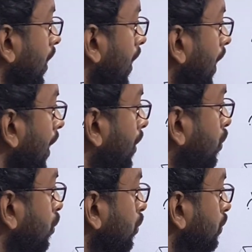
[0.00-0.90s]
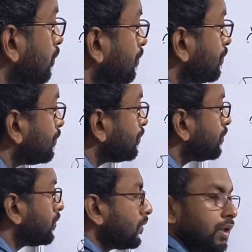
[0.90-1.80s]
into
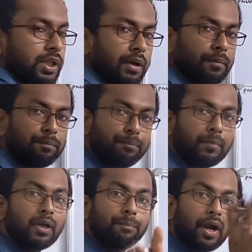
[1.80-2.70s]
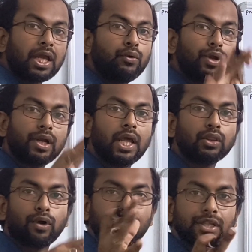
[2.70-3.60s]
the per unit length.
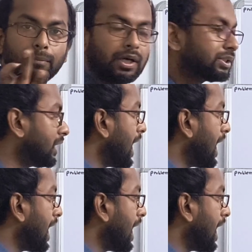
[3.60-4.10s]
What is the mass?